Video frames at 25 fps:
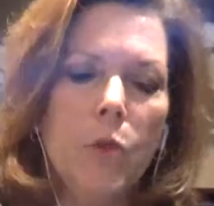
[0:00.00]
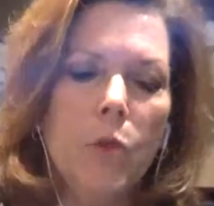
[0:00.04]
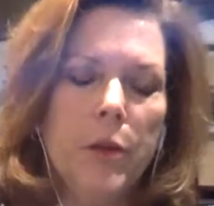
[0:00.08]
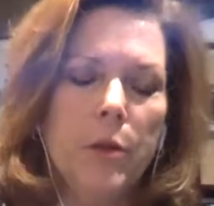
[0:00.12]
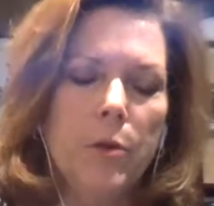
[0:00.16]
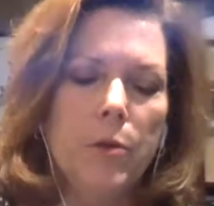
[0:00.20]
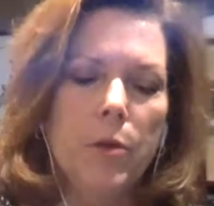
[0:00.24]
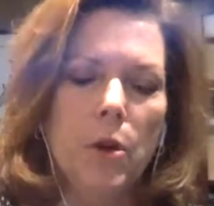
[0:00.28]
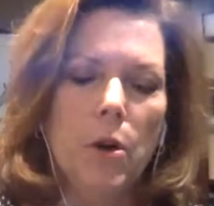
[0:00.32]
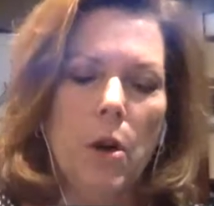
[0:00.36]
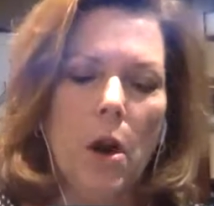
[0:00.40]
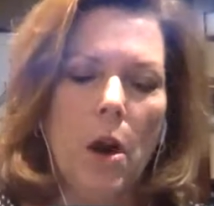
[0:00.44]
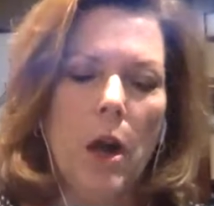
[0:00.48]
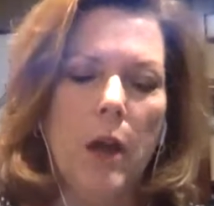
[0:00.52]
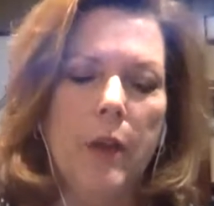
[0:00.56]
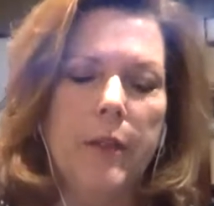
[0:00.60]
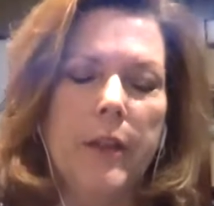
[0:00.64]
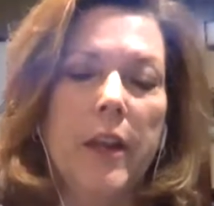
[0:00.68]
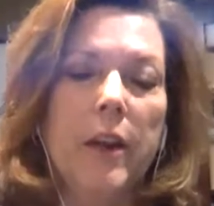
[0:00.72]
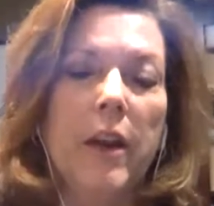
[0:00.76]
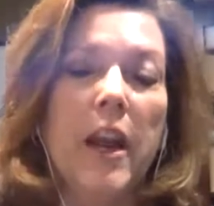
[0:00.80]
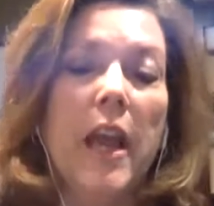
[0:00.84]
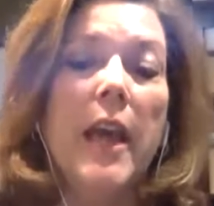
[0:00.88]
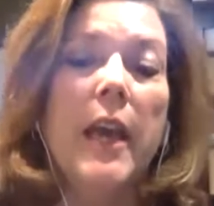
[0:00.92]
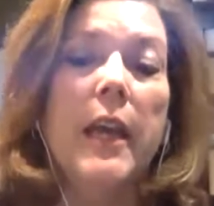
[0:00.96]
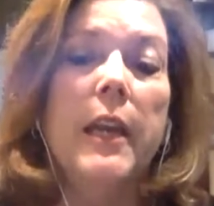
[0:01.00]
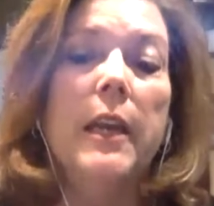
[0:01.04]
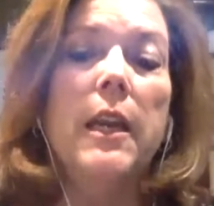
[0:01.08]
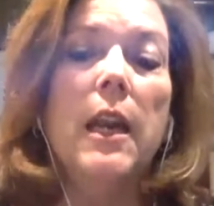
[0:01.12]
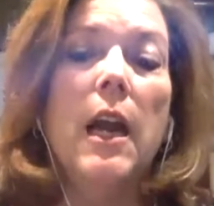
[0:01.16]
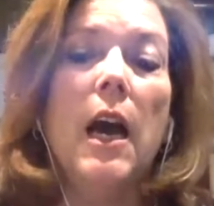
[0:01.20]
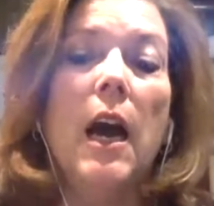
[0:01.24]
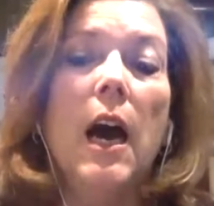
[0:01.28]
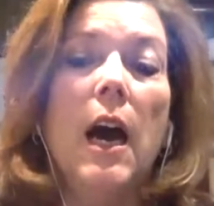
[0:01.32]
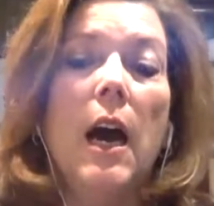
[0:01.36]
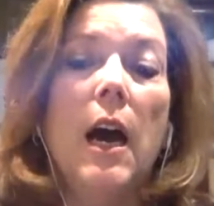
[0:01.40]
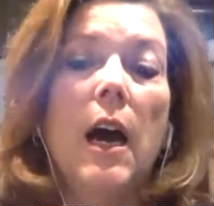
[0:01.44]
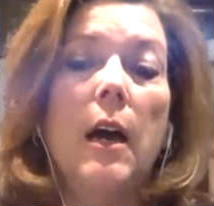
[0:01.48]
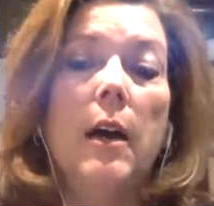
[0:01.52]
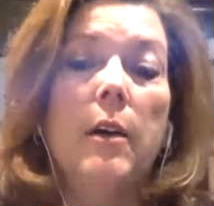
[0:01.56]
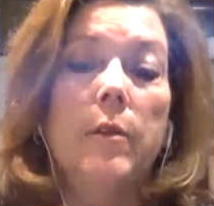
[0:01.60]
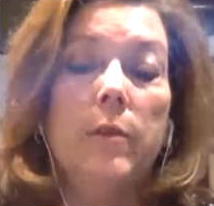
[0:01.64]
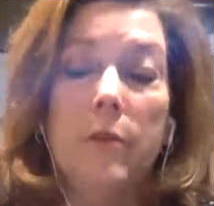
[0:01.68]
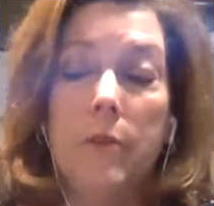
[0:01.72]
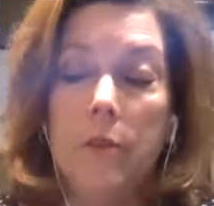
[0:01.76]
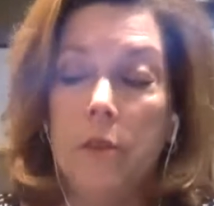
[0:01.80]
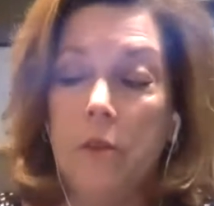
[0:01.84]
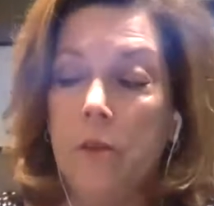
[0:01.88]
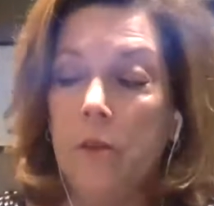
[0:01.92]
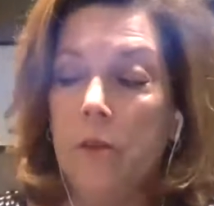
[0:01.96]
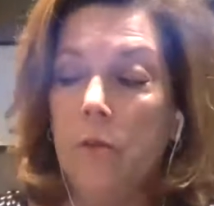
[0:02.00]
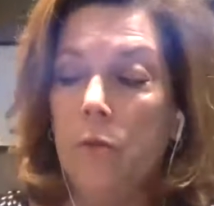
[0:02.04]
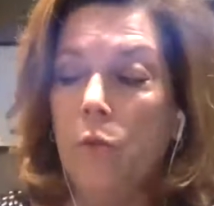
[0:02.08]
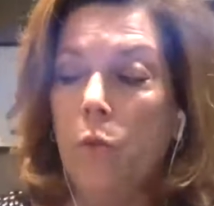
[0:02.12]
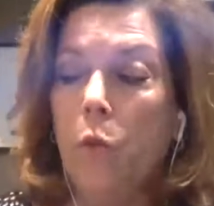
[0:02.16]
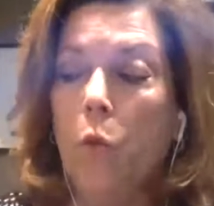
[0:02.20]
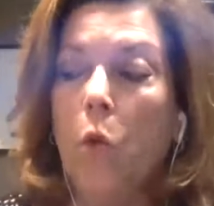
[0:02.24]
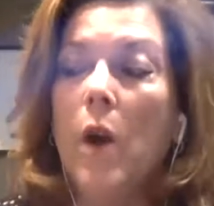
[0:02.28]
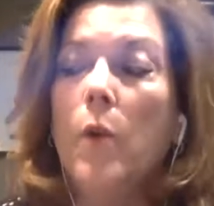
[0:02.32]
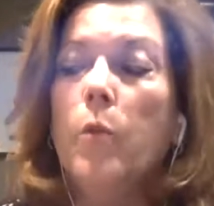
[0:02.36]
were on there, and what